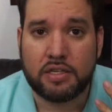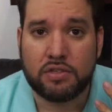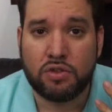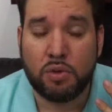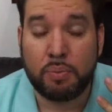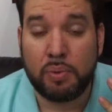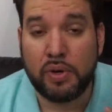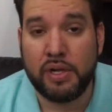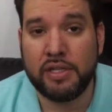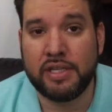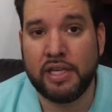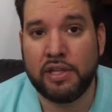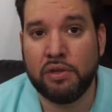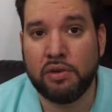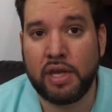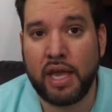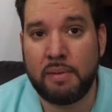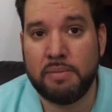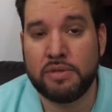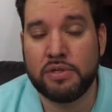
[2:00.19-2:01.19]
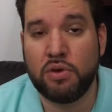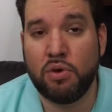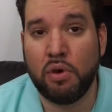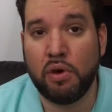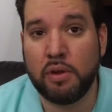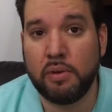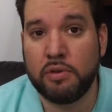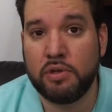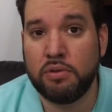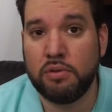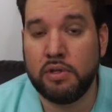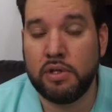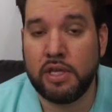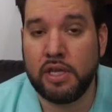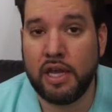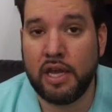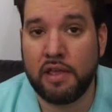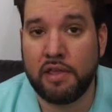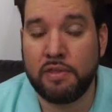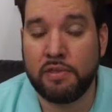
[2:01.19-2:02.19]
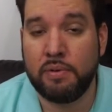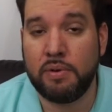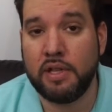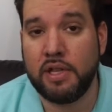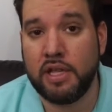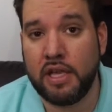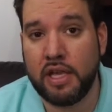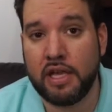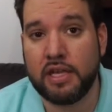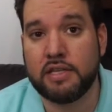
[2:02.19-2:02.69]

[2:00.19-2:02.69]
Super Nintendo games going to the uh, three D